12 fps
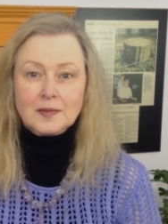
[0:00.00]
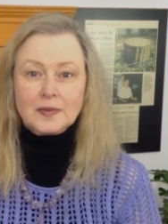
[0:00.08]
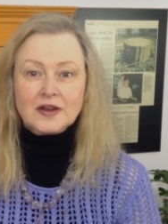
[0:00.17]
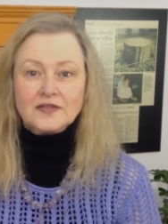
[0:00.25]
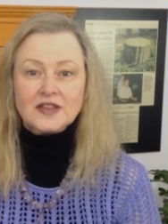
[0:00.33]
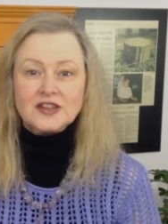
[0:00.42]

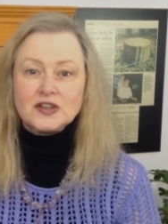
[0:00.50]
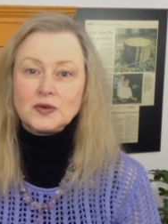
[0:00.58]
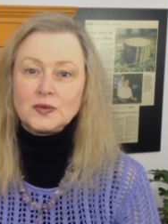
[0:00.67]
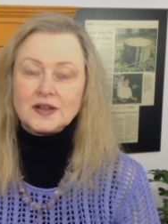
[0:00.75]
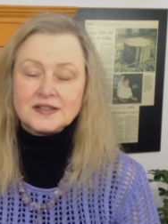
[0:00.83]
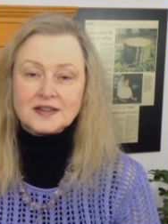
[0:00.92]
But if they
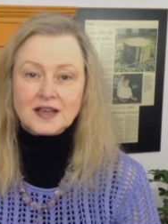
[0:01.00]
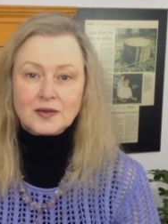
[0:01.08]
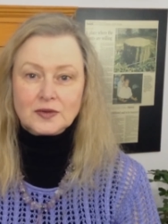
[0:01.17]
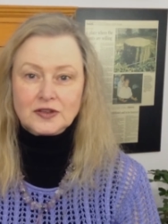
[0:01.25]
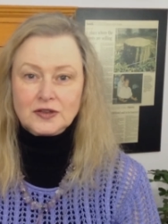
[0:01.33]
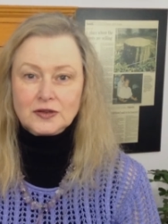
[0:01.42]
don't resonate
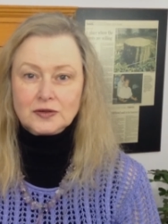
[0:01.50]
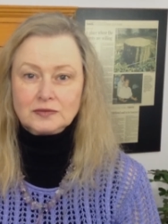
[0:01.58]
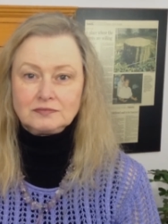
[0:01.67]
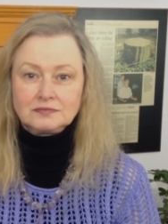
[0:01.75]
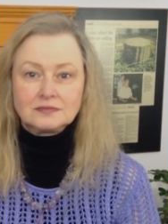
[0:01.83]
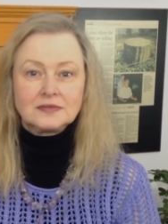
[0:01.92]
with you,
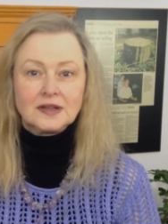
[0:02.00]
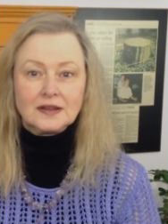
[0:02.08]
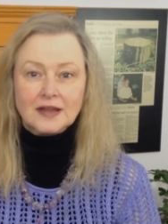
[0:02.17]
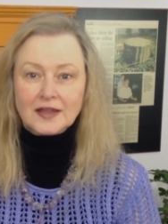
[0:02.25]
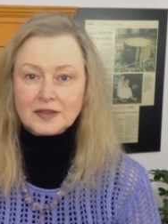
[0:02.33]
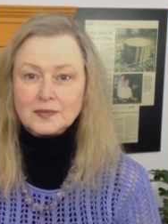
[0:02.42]

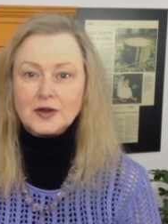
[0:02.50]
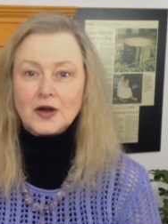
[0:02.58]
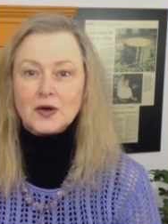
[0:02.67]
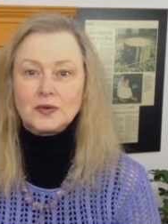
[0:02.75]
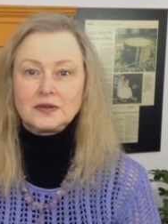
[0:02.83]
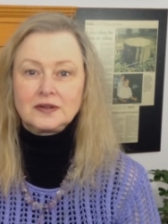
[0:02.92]
let them
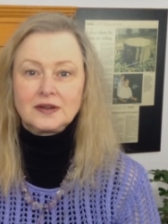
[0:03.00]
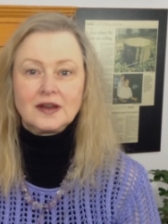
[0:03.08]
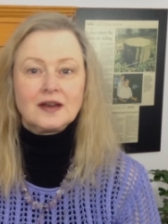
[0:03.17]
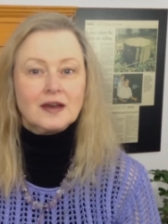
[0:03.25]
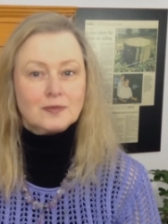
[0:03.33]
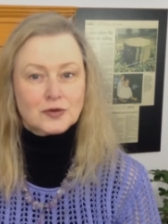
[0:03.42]
go
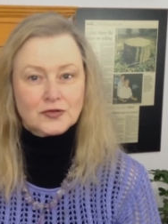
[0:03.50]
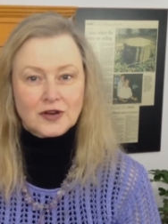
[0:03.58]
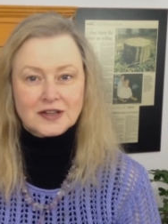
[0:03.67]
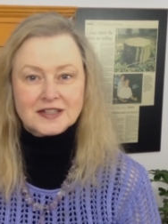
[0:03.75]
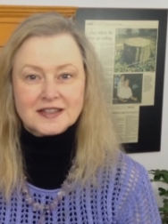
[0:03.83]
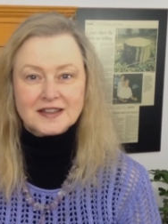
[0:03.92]
and move
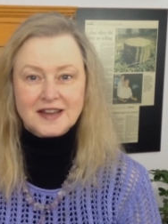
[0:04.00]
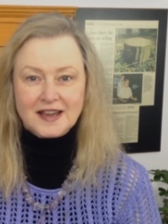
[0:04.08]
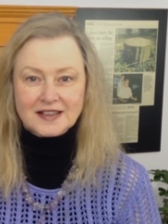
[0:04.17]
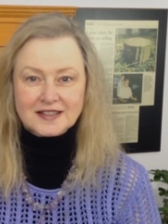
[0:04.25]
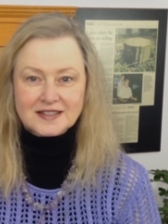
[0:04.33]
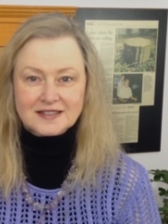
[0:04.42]
on to the
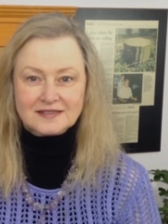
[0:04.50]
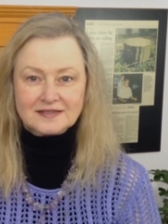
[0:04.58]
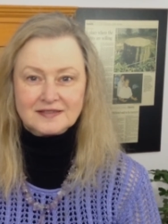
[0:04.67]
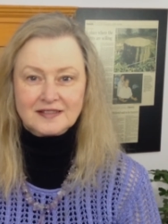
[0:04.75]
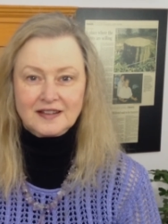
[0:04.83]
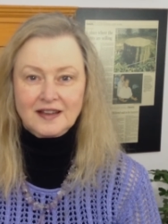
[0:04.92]
next.
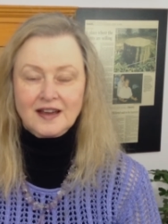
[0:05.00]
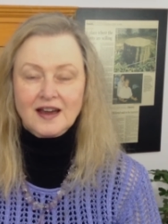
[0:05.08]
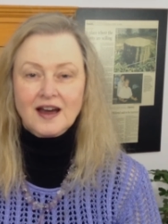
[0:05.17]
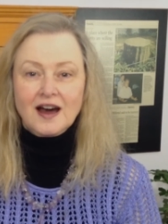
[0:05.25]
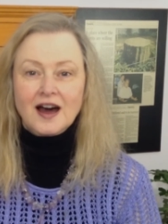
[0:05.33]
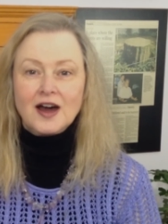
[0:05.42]

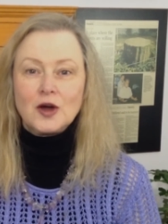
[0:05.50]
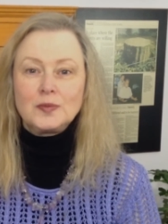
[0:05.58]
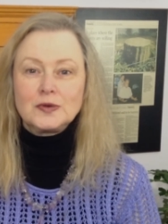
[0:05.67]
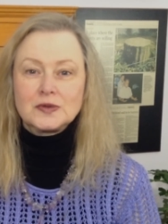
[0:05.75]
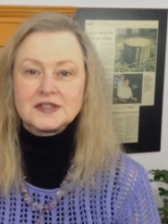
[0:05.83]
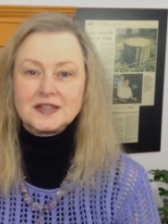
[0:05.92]
I hope
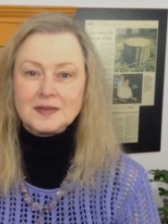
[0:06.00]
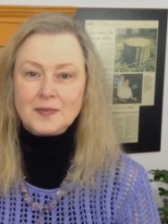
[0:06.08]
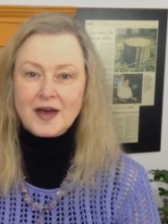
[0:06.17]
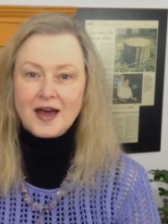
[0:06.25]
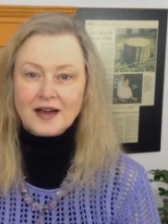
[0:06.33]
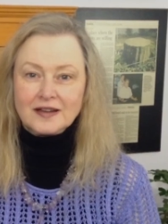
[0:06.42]
you will sit
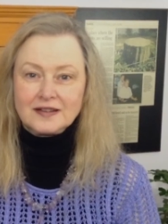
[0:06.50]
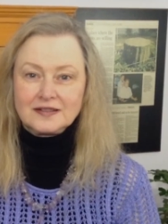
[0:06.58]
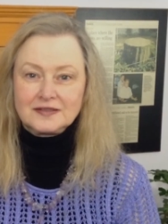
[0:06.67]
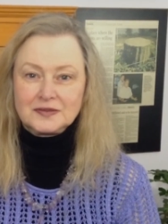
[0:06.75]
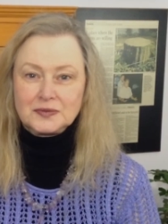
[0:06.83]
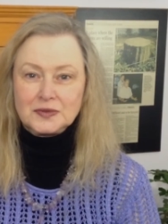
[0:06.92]
back,
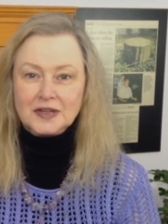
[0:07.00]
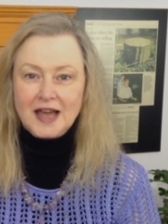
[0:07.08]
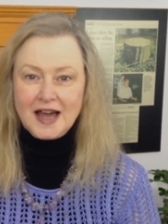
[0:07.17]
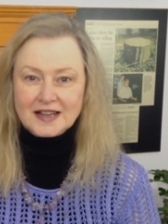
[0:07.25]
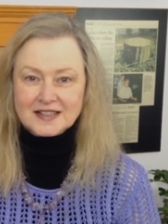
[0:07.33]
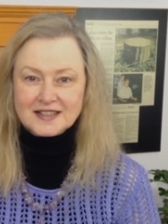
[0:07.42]

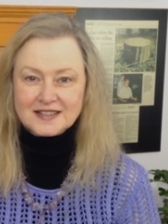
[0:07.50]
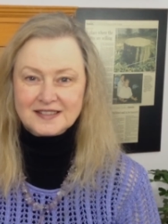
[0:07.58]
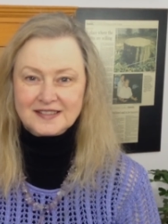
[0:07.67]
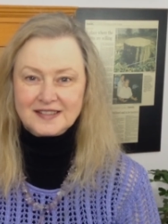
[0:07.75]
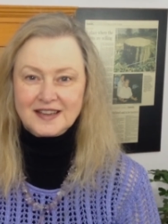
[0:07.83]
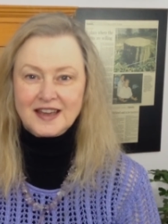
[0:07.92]
relax,
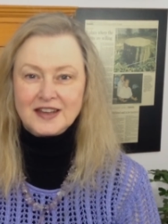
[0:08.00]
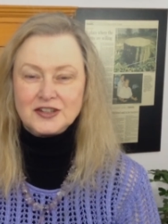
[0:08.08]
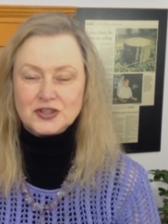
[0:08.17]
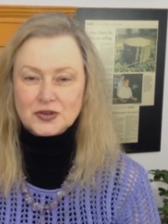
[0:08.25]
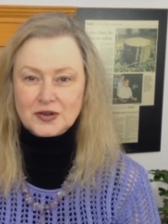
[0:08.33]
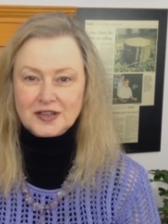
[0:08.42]
and
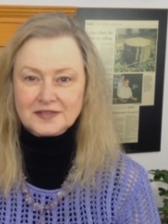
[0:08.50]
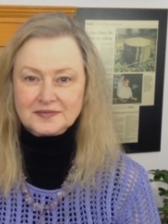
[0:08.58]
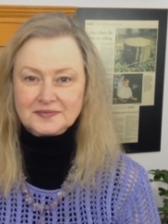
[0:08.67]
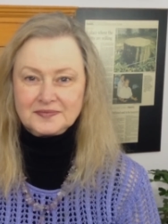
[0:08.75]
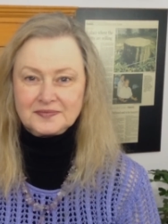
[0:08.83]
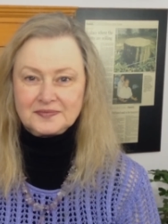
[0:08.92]
enjoy.
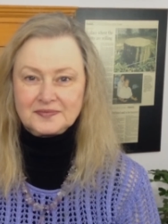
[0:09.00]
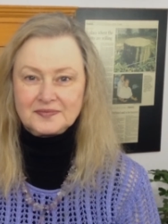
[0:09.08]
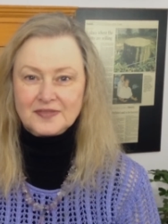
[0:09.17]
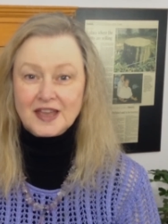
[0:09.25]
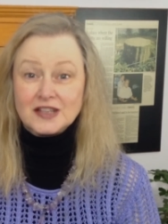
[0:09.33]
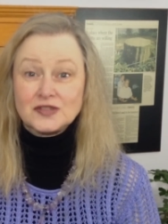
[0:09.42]

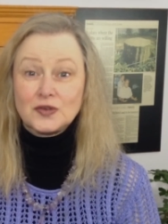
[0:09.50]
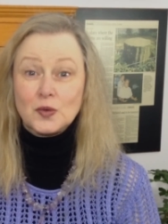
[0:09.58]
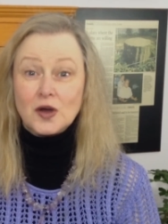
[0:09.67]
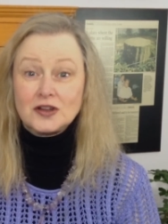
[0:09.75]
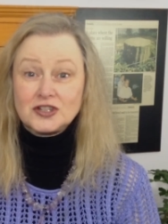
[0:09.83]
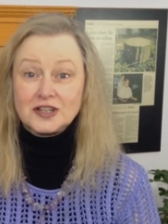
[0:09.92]
Thanks for
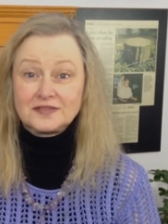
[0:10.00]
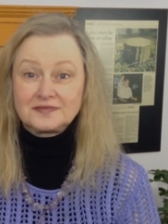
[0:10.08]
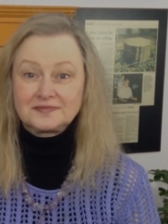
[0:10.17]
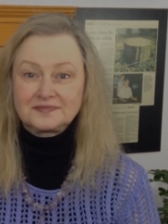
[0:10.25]
watching.